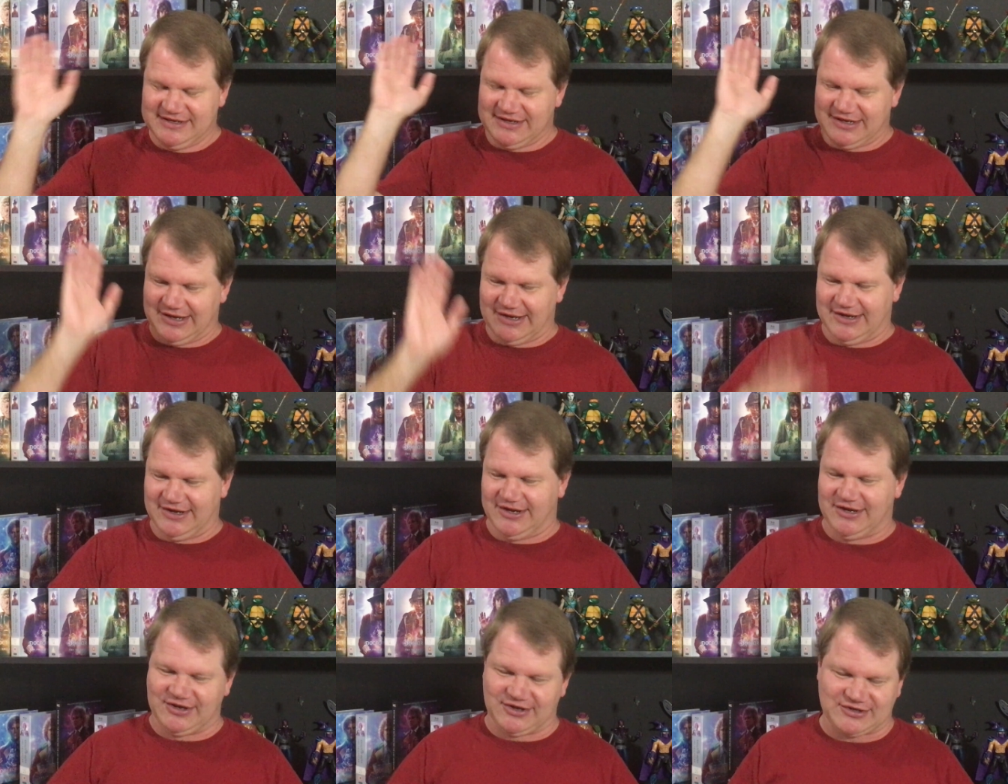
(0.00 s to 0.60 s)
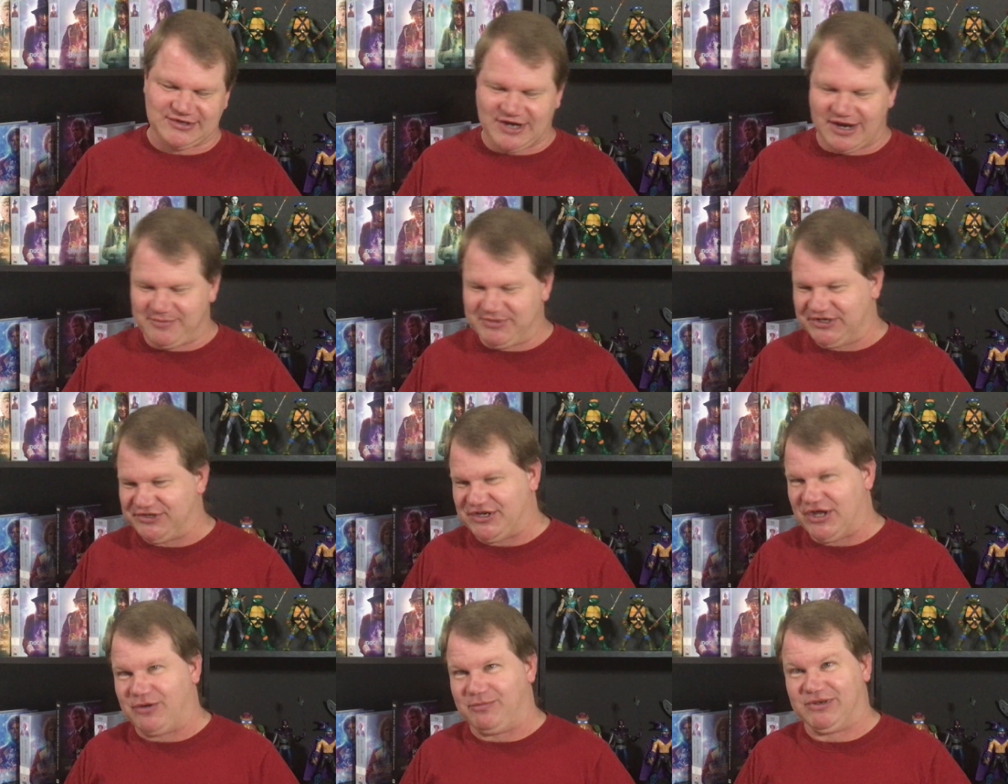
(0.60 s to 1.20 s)
Uh,
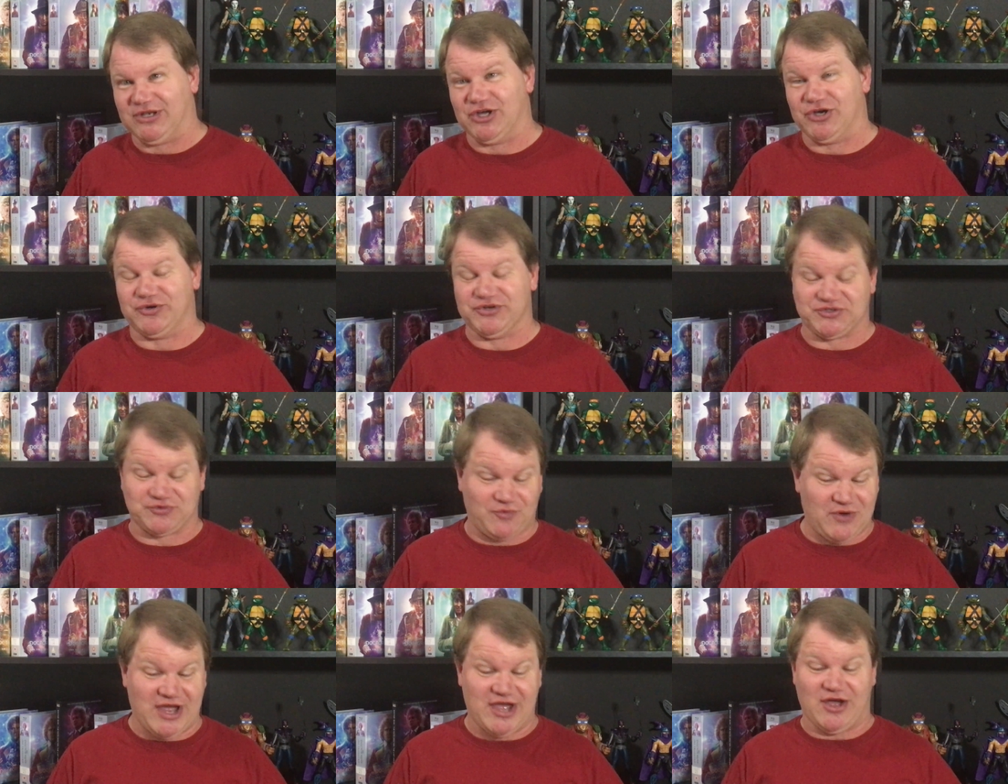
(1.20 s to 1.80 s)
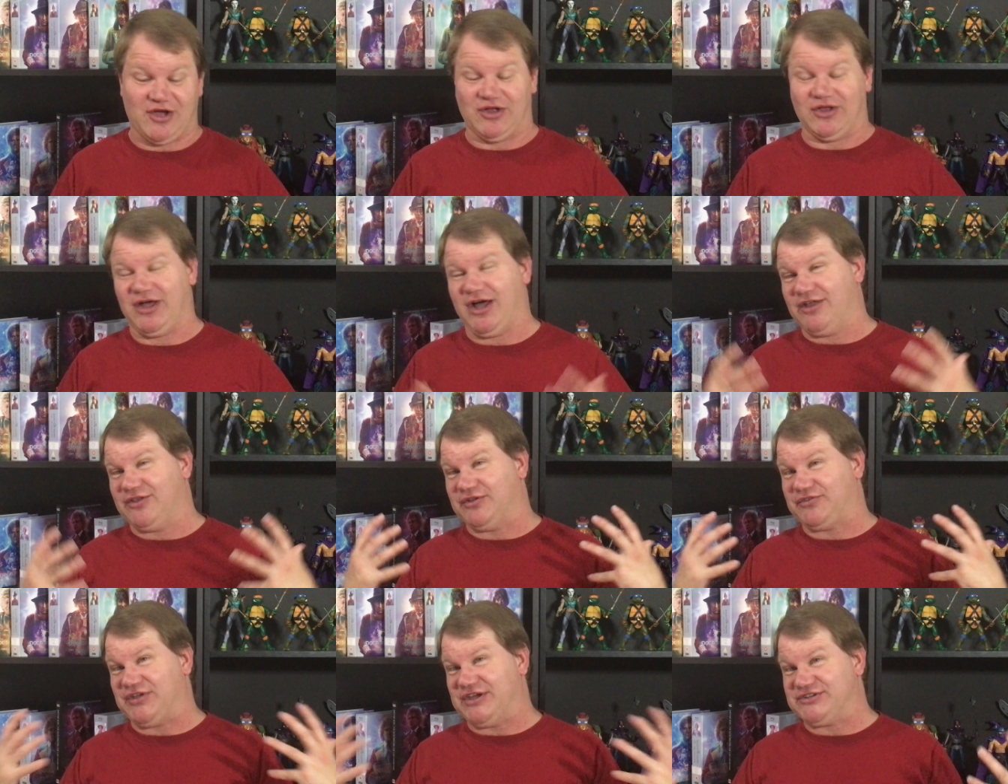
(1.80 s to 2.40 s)
comment down below as well.
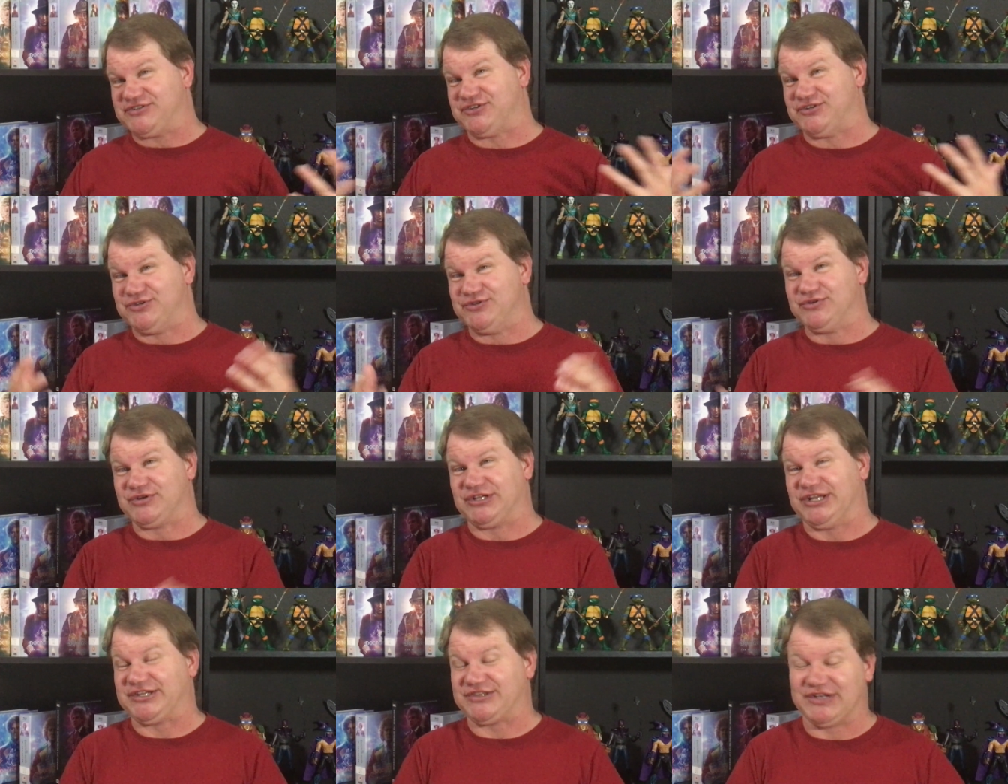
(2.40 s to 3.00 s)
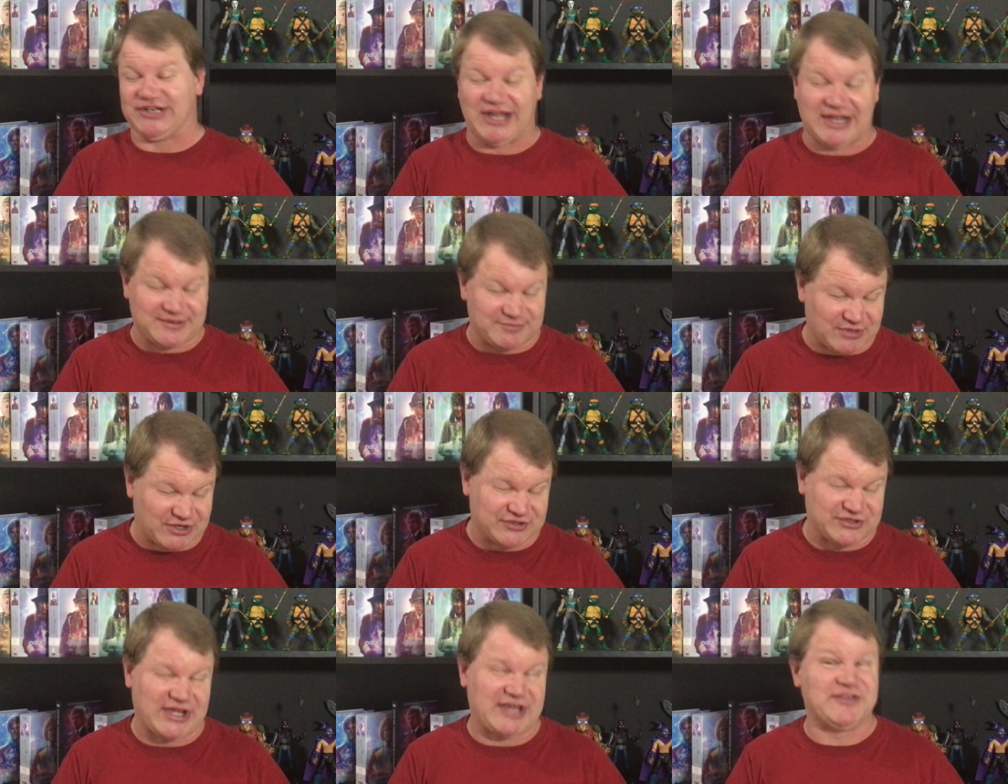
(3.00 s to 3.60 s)
Other things to do, click the like
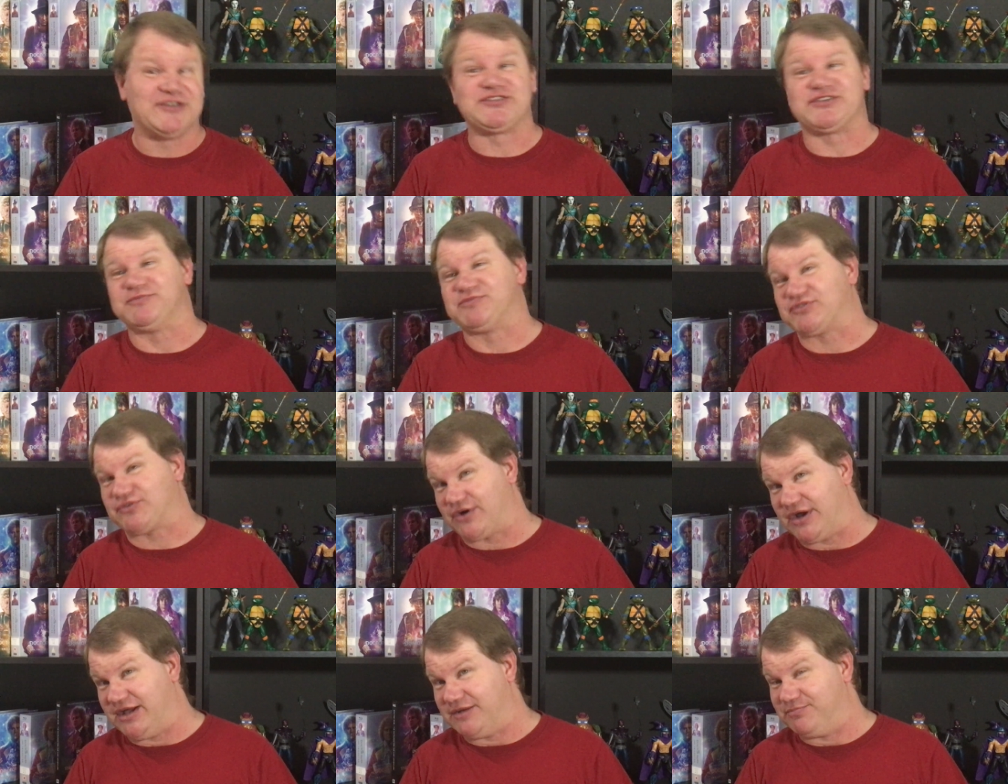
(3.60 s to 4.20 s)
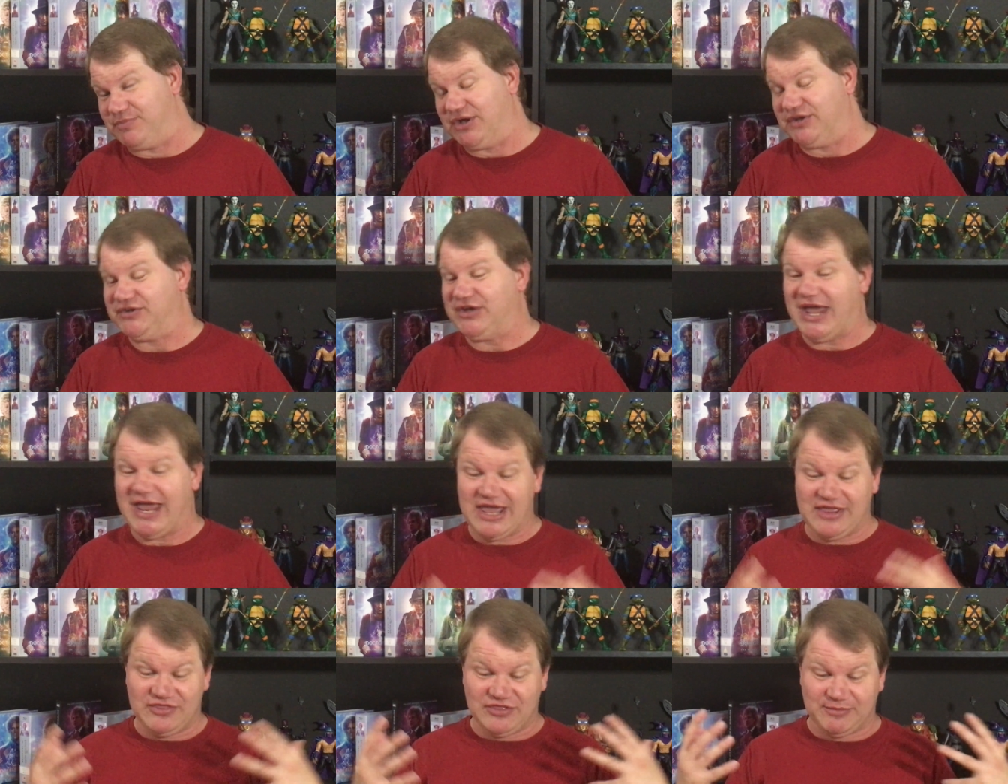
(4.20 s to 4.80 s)
button and the subscribe button
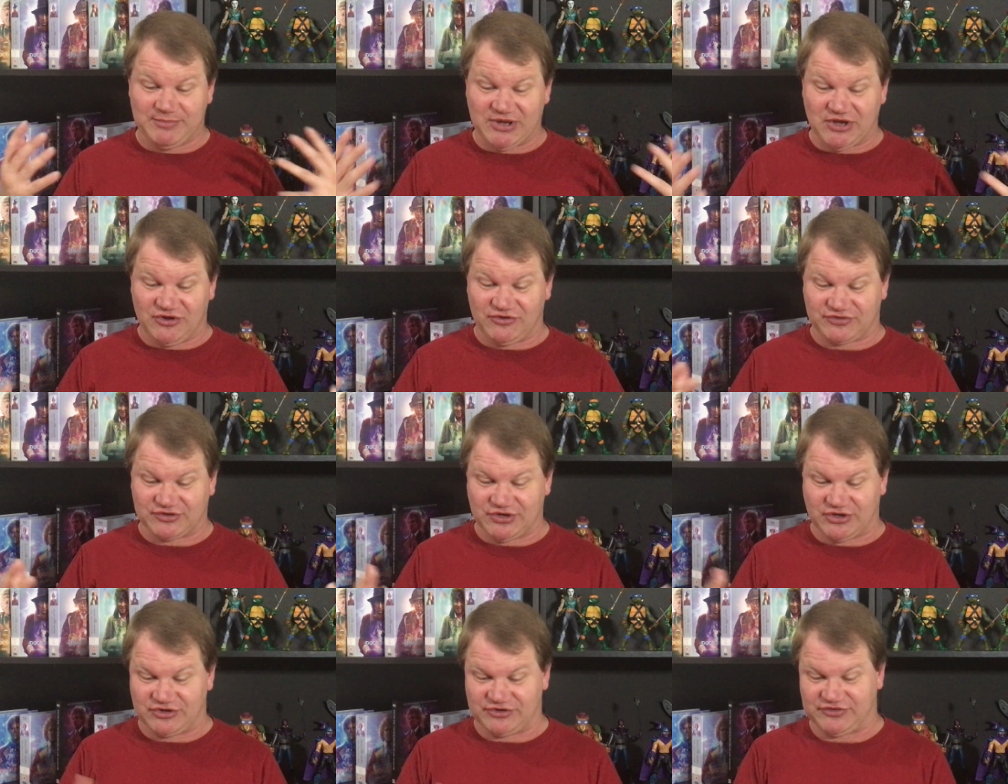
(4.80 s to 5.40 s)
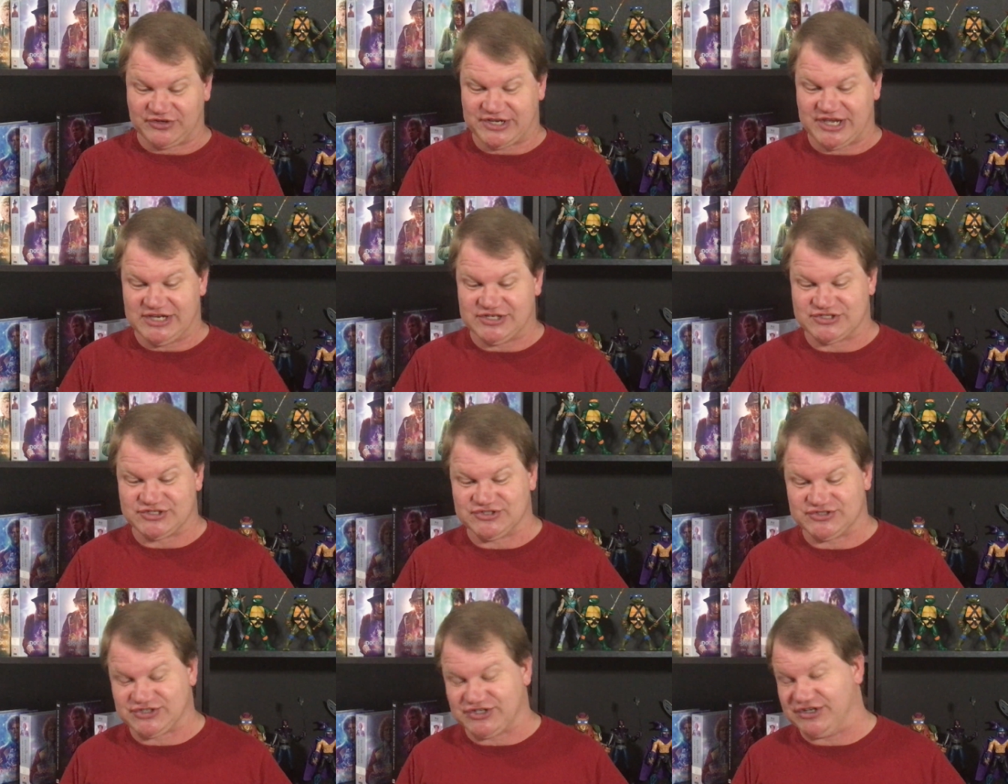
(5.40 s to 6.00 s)
and the bell for
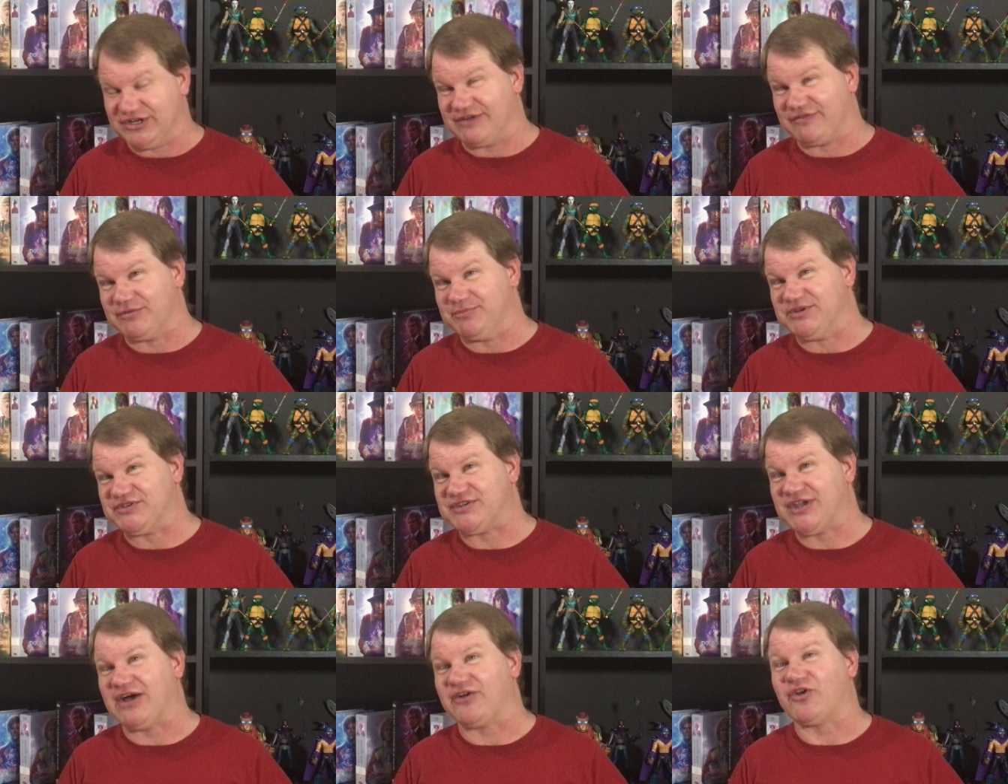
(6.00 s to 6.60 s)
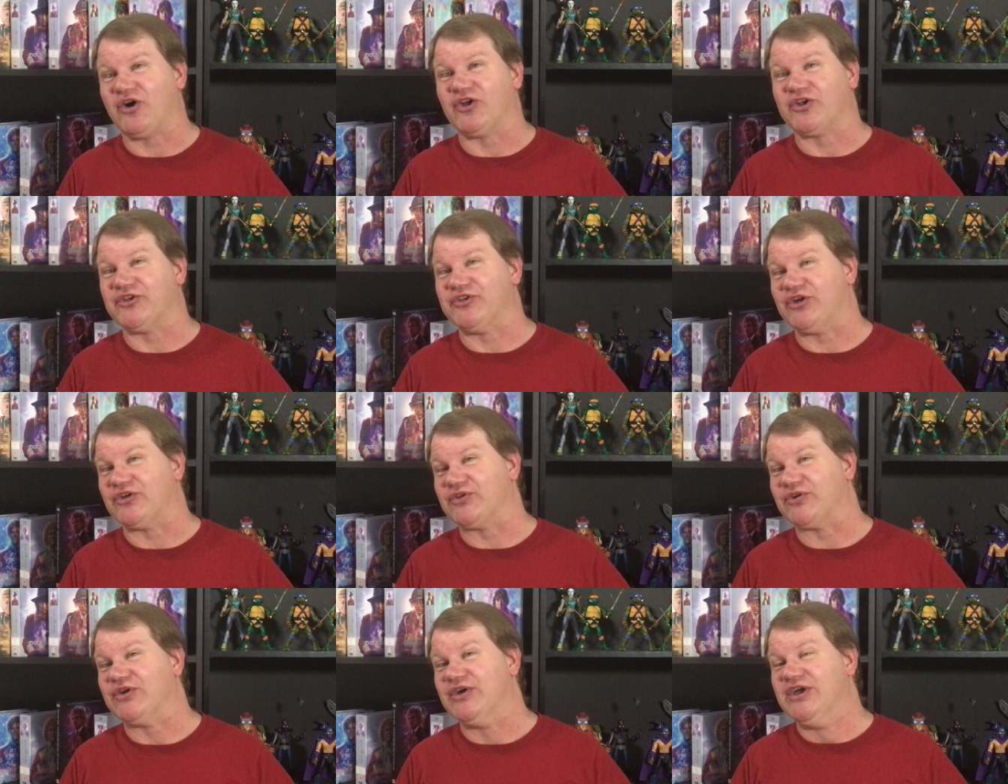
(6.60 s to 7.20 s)
notifications so you never miss out on
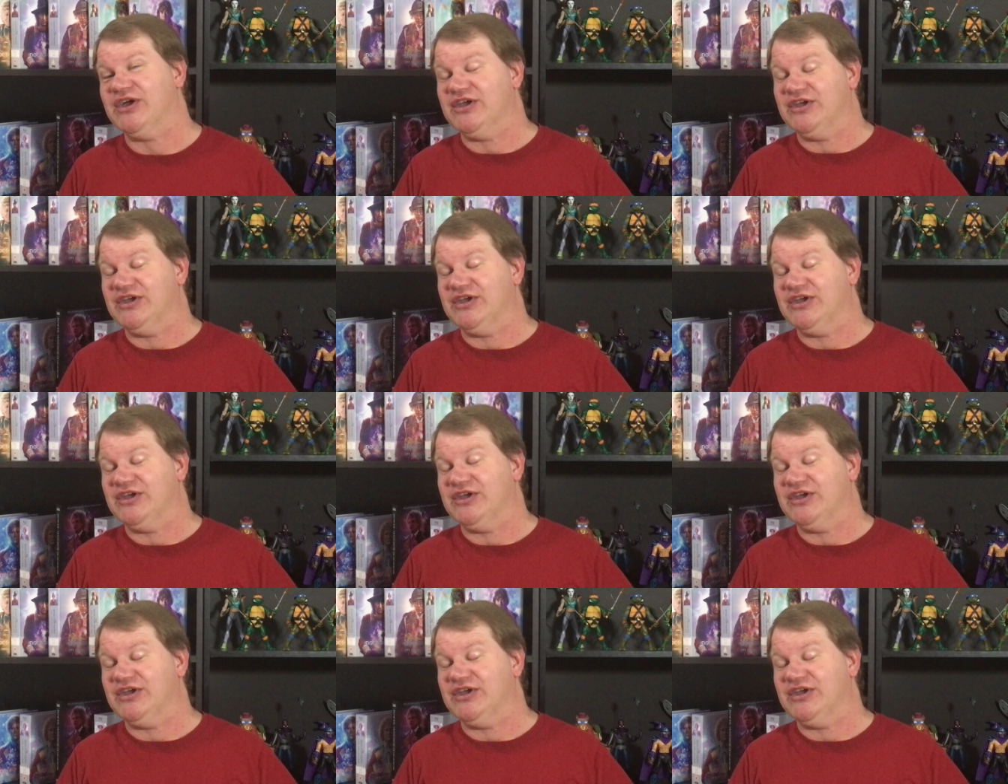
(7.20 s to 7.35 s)
another